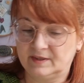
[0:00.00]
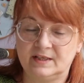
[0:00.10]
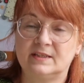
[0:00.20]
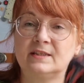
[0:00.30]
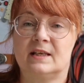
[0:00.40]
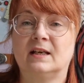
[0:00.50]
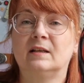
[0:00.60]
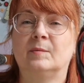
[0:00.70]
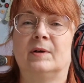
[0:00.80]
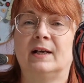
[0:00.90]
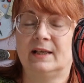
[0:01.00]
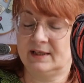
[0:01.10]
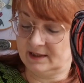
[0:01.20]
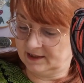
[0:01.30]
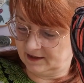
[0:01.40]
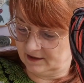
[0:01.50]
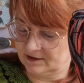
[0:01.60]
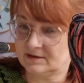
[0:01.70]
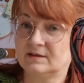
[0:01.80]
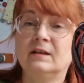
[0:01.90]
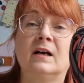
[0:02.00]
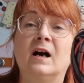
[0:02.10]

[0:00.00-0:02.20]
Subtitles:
This colourway is,